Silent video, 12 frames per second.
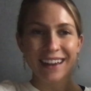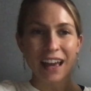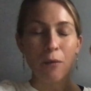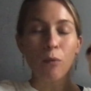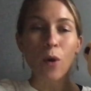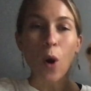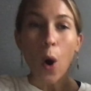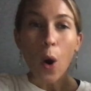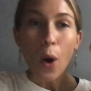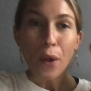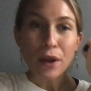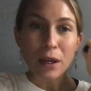And we're
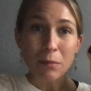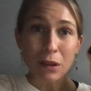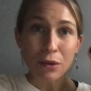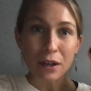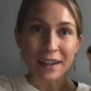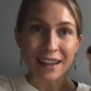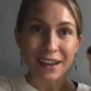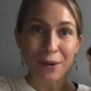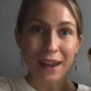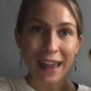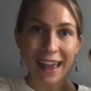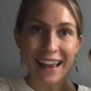all a community,
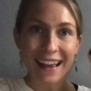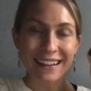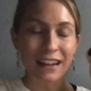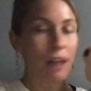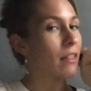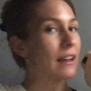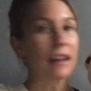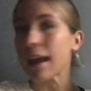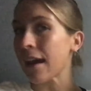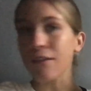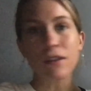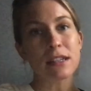okay? Nothing can
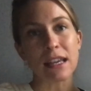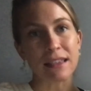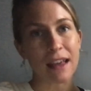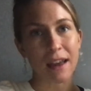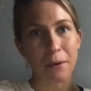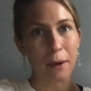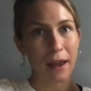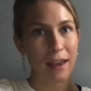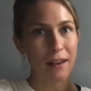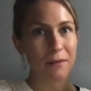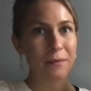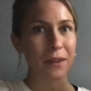ever take that away,
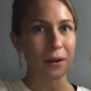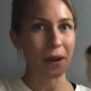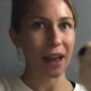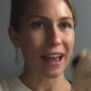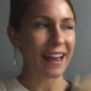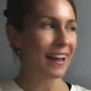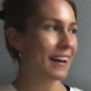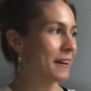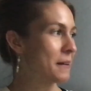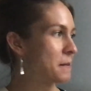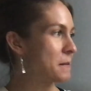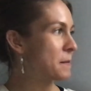okay?
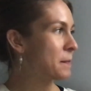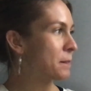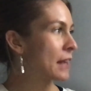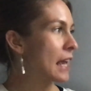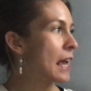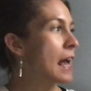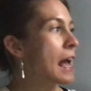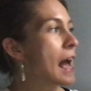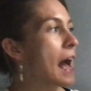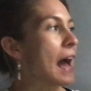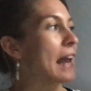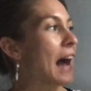
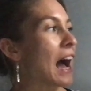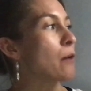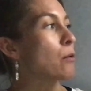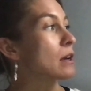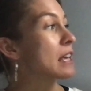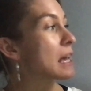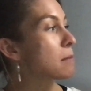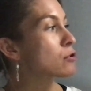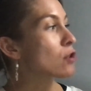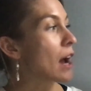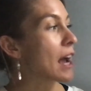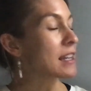And I will keep
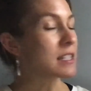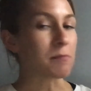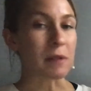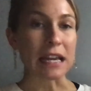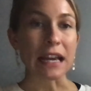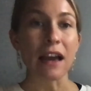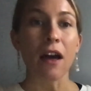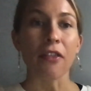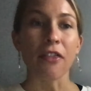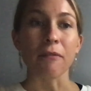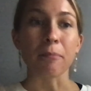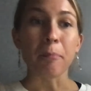trying to be
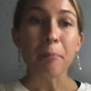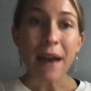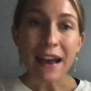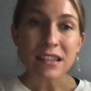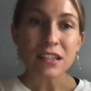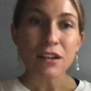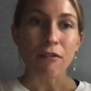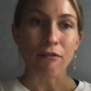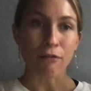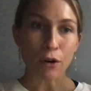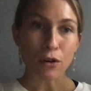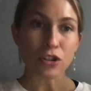the best
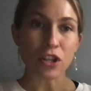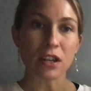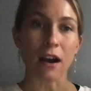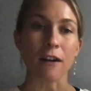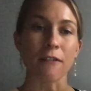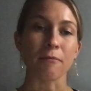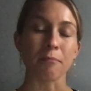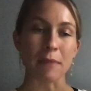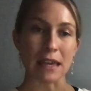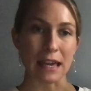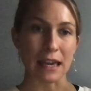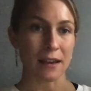version of
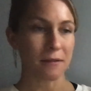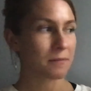me.